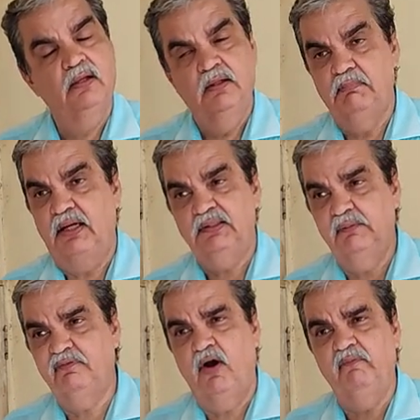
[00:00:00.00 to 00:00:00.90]
Baaki sab
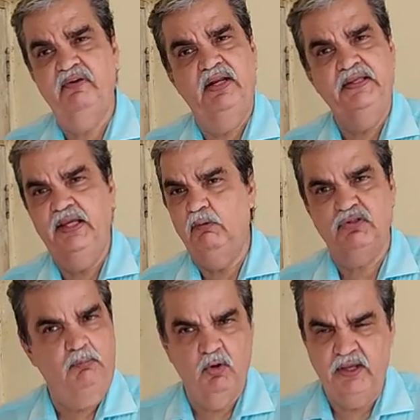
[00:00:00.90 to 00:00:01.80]
form filling, ye wo
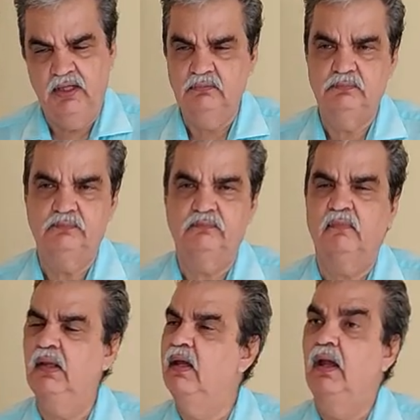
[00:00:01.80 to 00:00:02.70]
sab ho gaya.
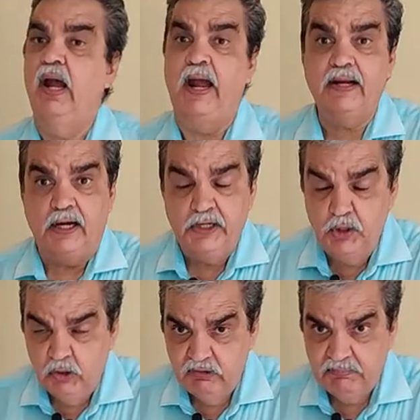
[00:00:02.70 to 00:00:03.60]
I
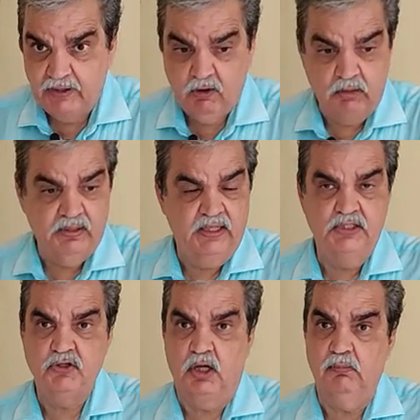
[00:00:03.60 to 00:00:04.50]
continued with my non-medical
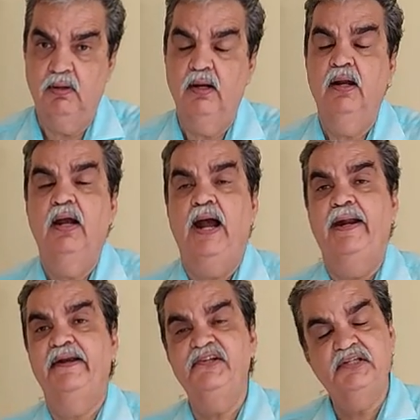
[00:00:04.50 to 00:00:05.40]
job. I
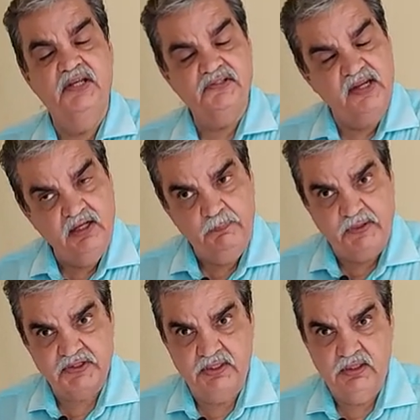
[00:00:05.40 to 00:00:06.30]
didn't see a single
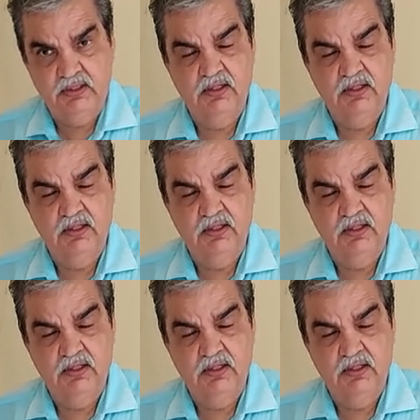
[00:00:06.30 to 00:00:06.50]
patient.